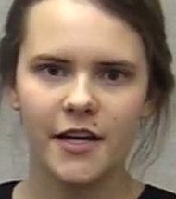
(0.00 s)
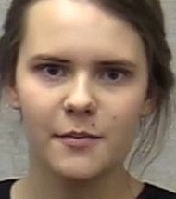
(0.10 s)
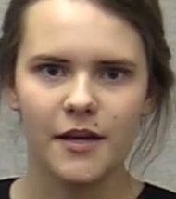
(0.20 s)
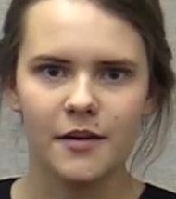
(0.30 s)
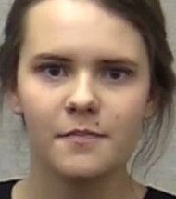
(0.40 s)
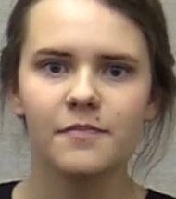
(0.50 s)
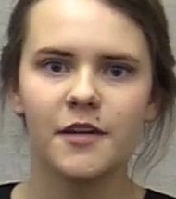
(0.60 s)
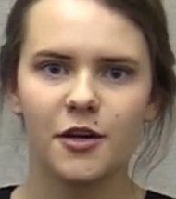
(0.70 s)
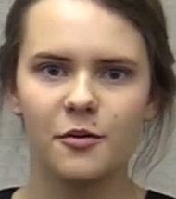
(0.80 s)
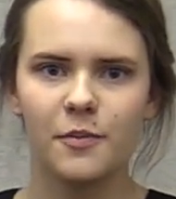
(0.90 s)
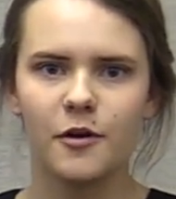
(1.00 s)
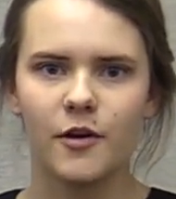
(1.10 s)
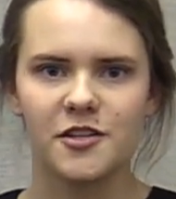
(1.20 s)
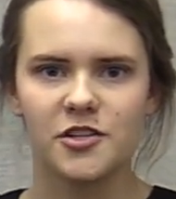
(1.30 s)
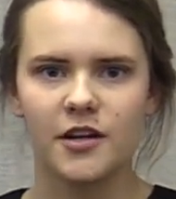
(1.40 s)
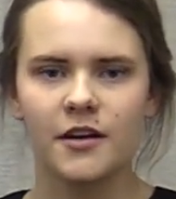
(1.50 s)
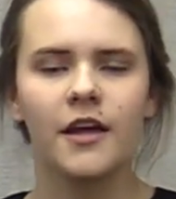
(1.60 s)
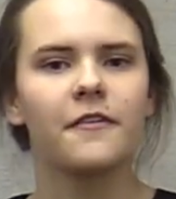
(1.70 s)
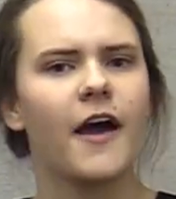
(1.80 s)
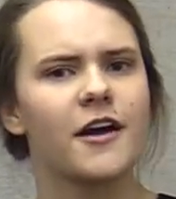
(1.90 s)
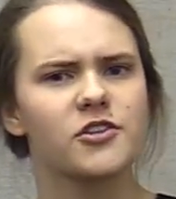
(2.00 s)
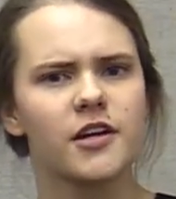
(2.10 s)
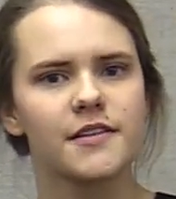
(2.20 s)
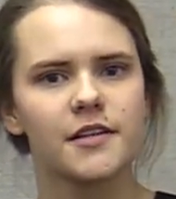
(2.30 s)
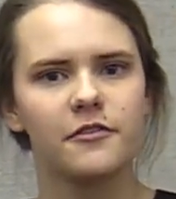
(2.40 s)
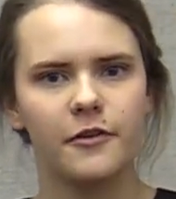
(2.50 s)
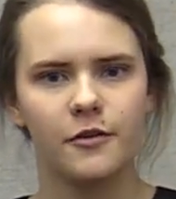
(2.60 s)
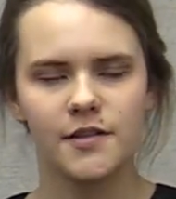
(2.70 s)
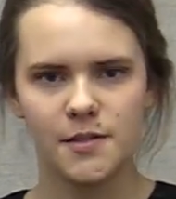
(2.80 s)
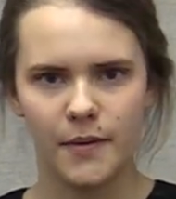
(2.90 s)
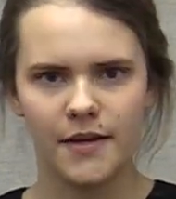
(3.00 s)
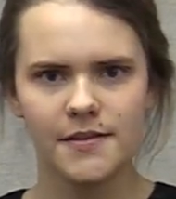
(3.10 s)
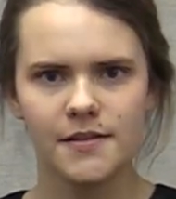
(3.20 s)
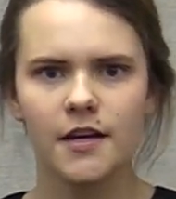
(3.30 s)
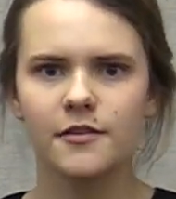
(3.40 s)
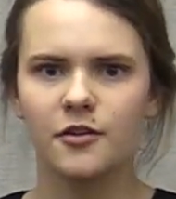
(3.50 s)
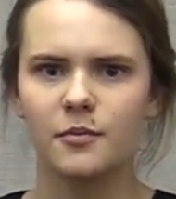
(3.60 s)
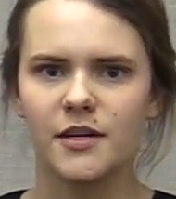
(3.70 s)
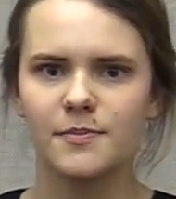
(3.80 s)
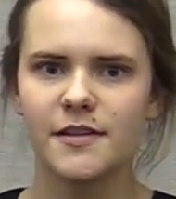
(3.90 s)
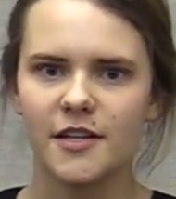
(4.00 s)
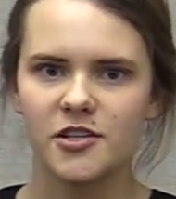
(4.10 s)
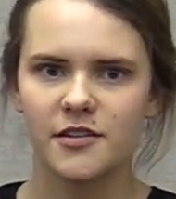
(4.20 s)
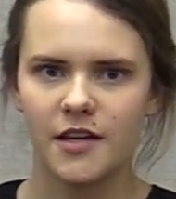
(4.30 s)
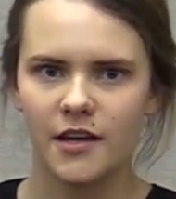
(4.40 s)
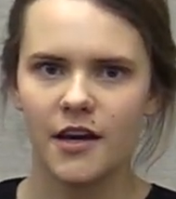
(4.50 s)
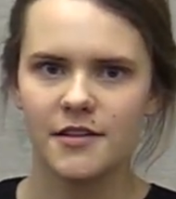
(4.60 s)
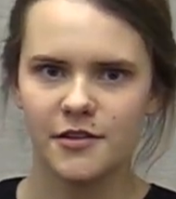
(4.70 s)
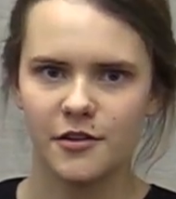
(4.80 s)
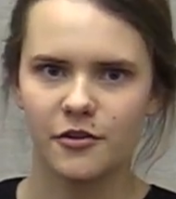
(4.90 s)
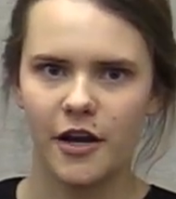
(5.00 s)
like me, then you'd be questioning, if astronauts can float in space, then there must be such a thing as zero